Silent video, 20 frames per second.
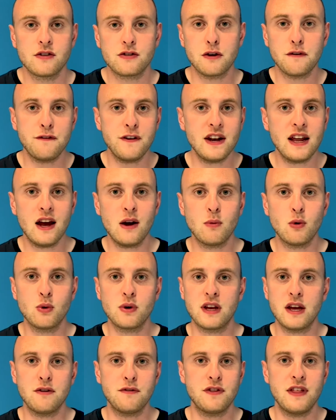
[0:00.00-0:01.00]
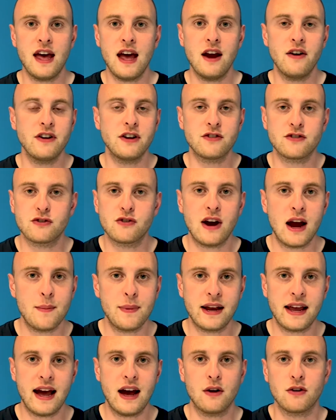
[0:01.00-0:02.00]
So Finnair will give their Instagram
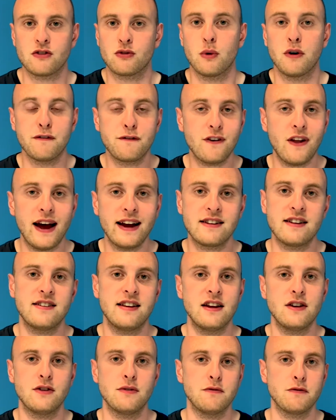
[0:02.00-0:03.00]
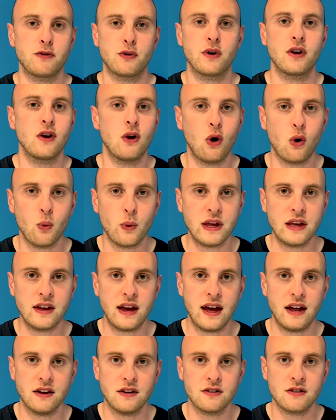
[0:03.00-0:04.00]
account to a flight attendant for a long
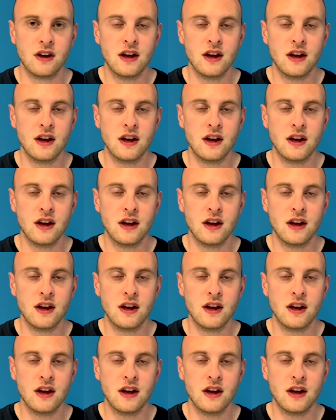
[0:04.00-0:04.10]
weekend.